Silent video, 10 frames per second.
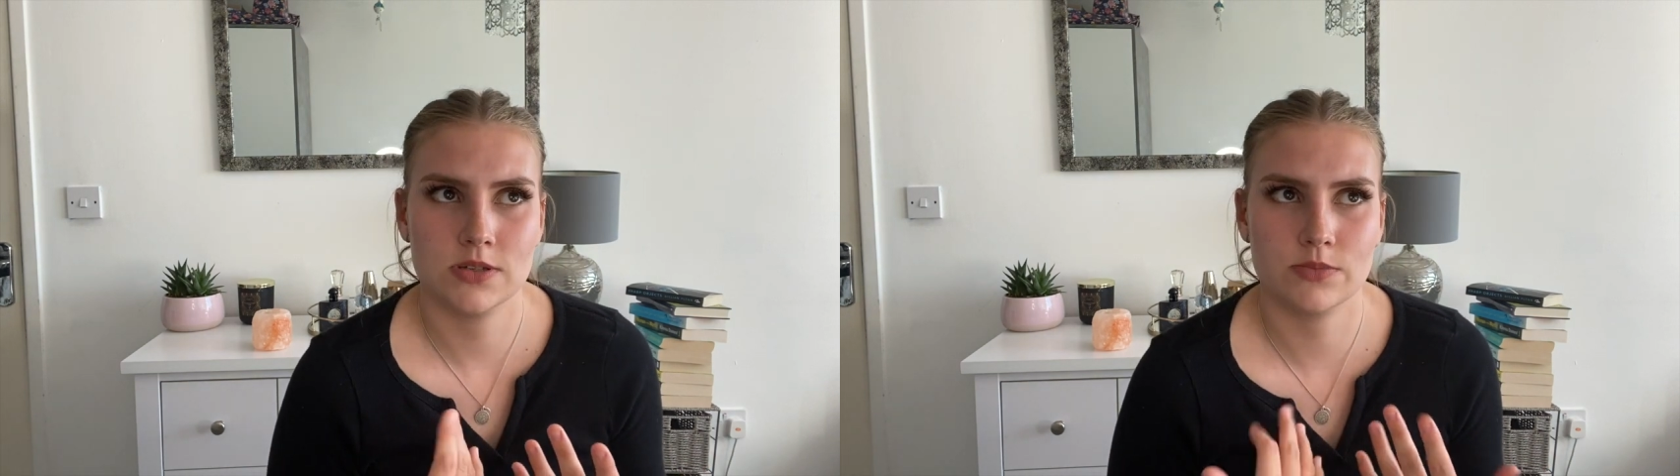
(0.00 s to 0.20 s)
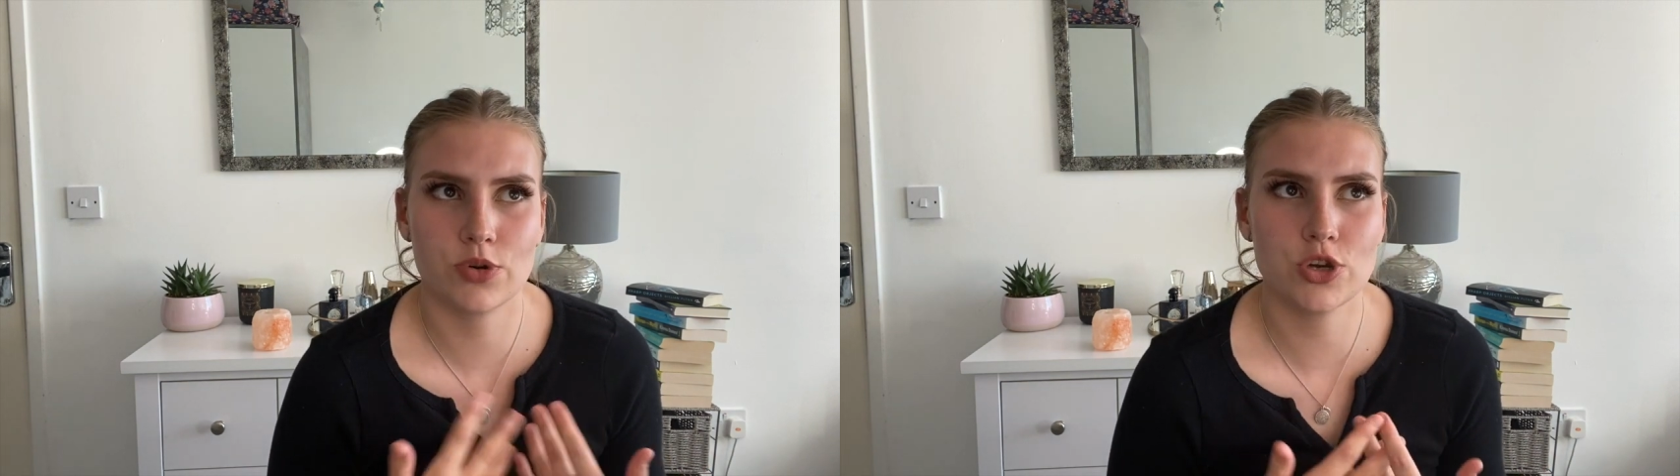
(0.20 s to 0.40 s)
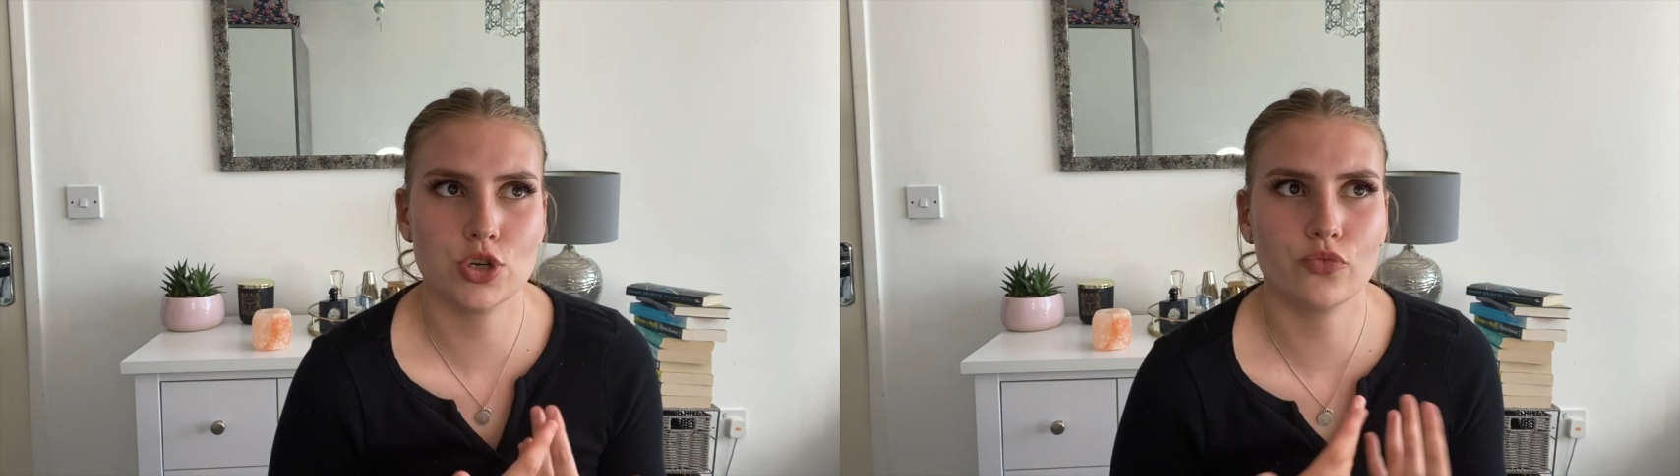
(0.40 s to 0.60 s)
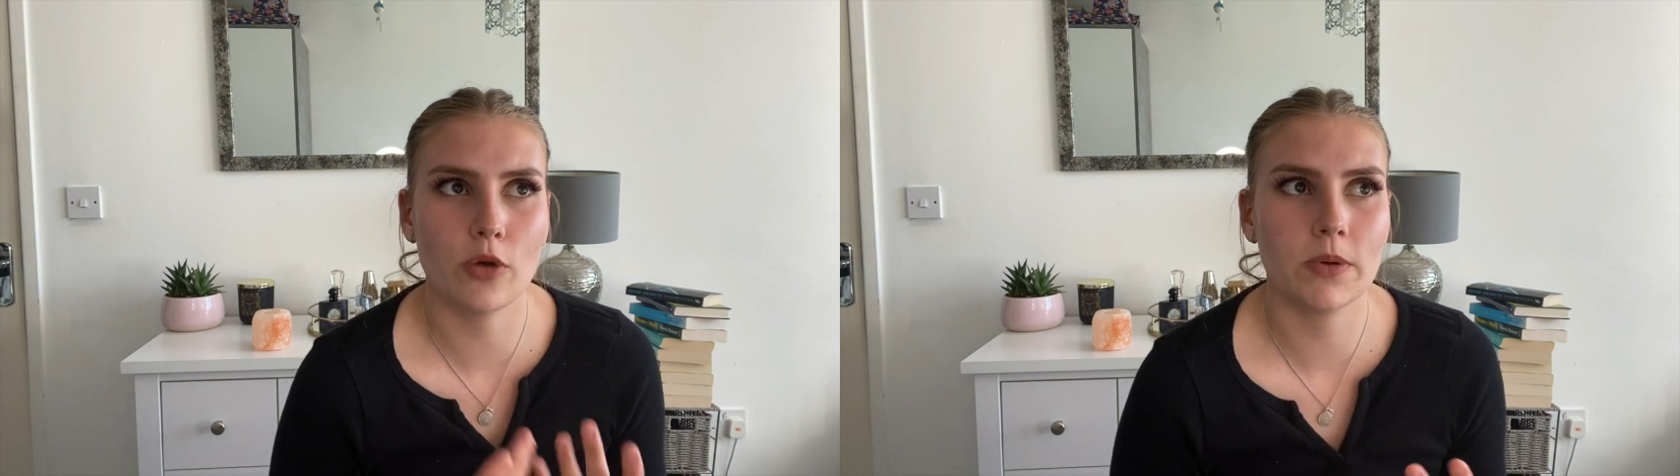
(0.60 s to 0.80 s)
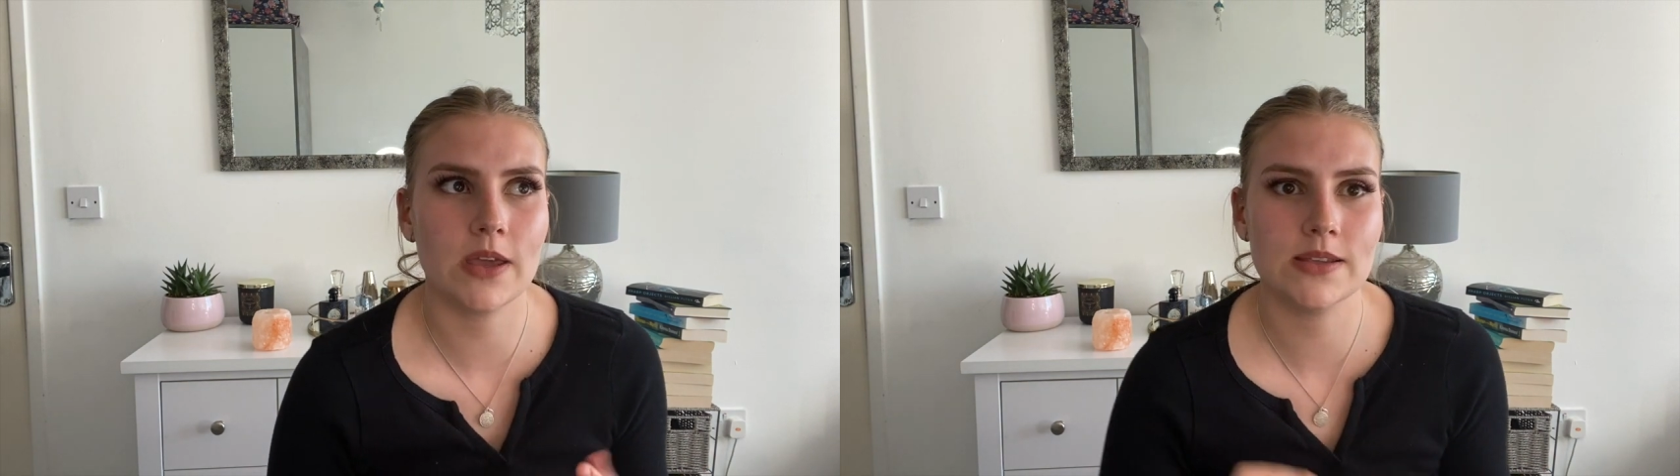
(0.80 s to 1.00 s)
I'm pretty sure
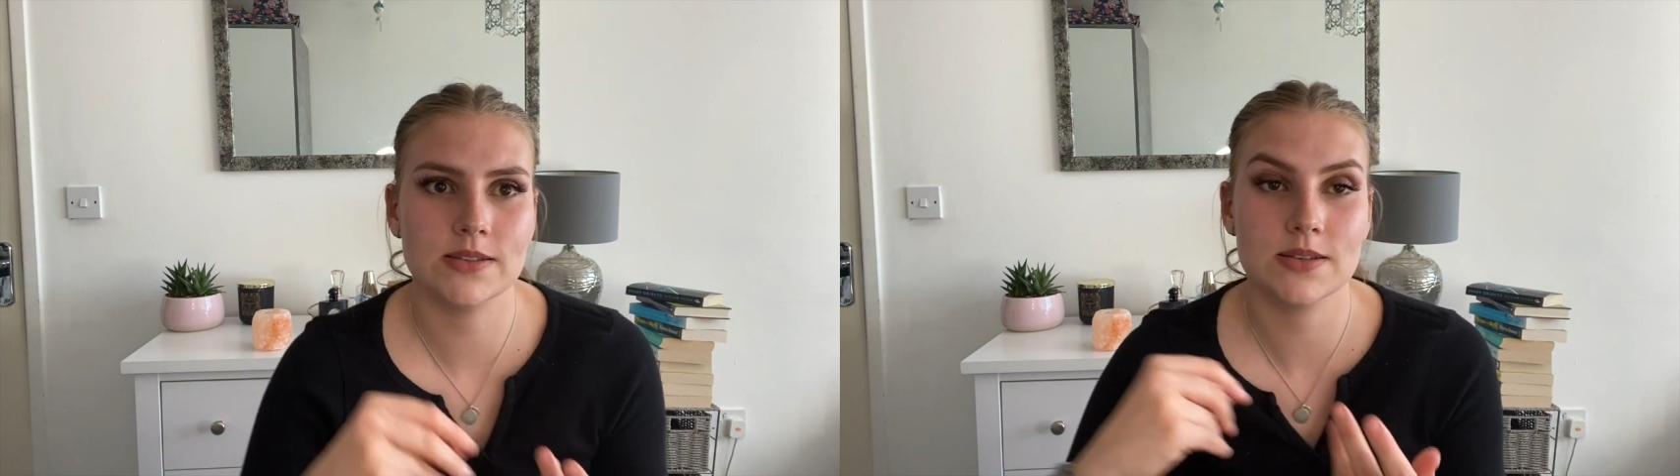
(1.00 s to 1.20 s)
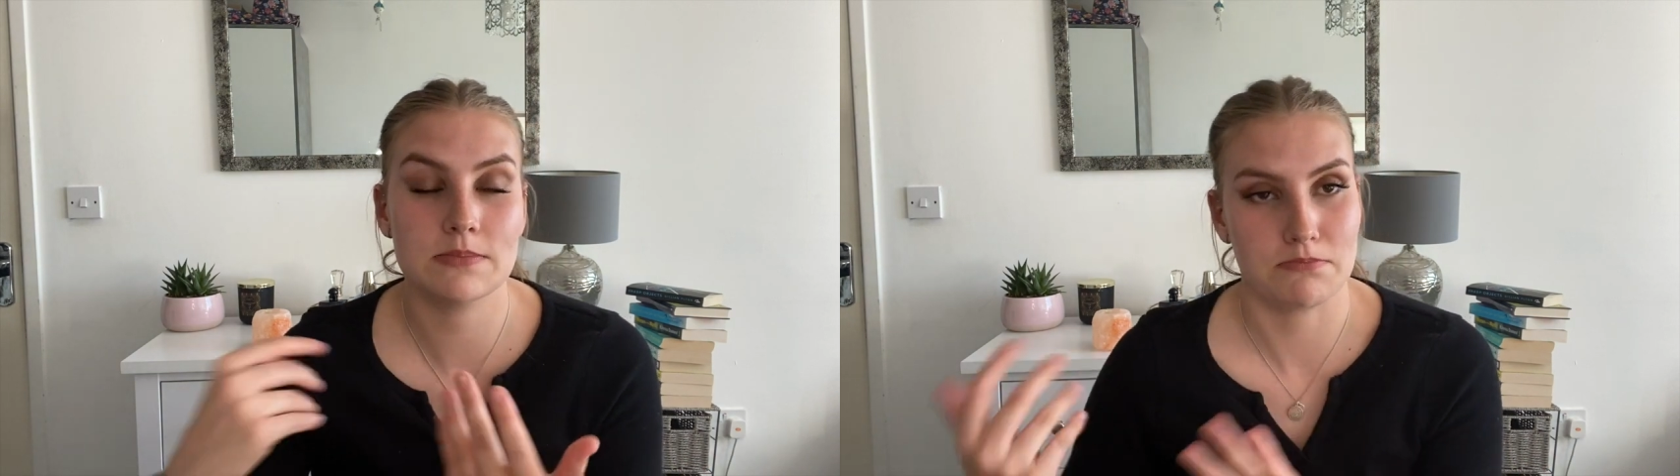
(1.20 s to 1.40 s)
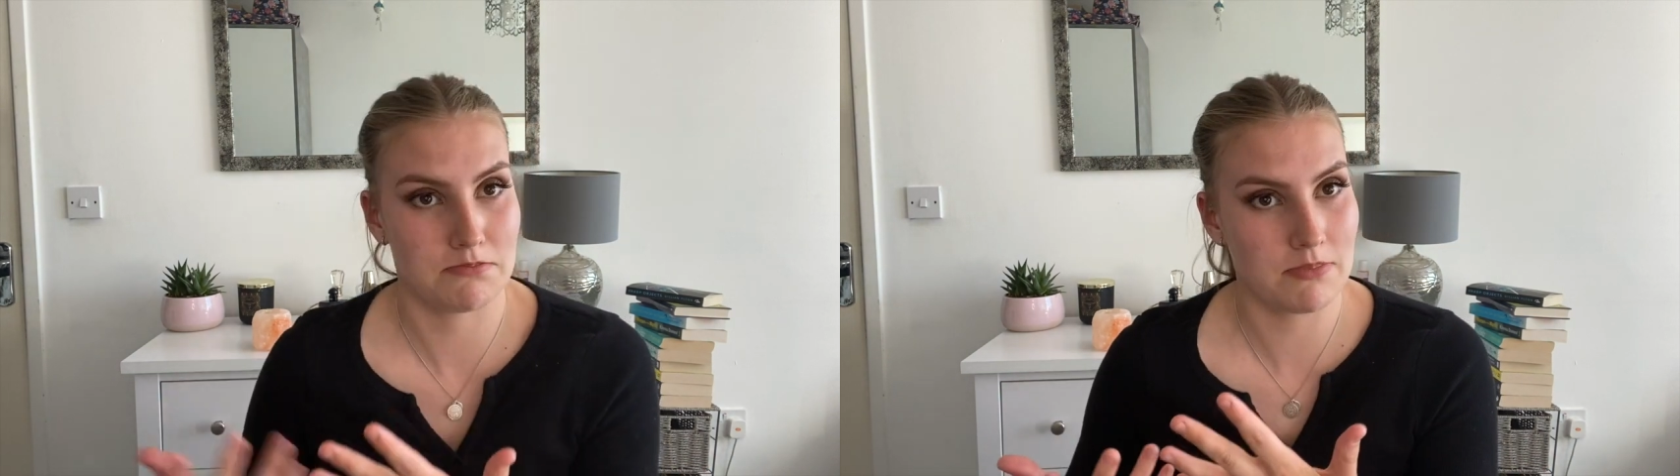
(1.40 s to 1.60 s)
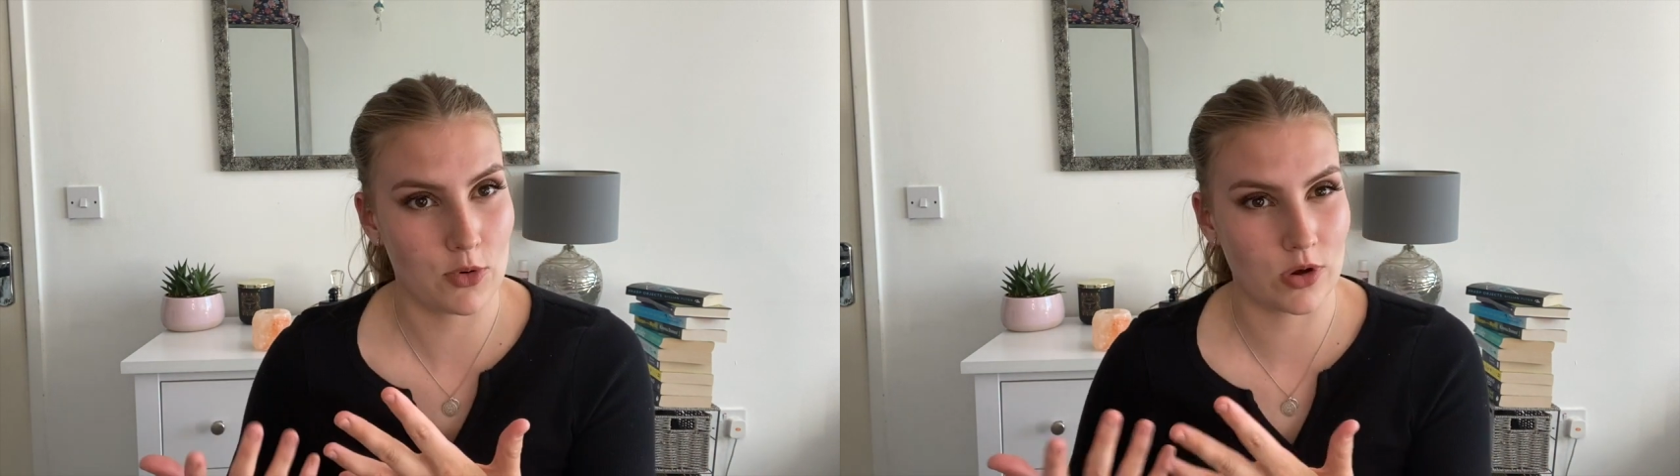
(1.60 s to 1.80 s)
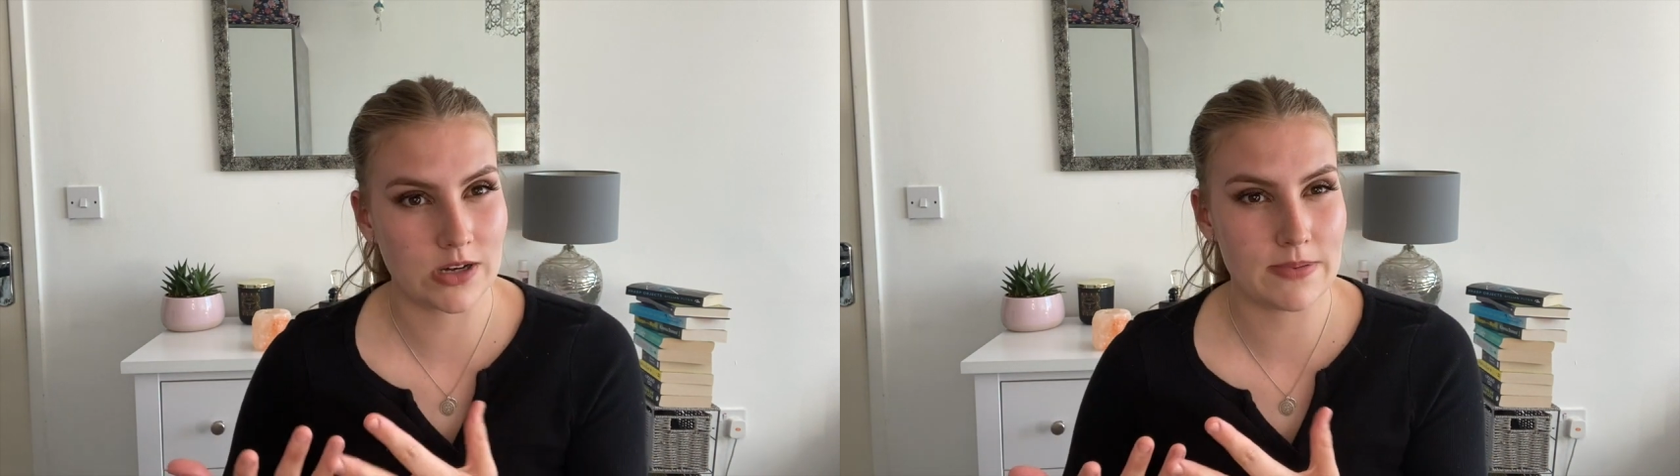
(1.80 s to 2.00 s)
Robert is more into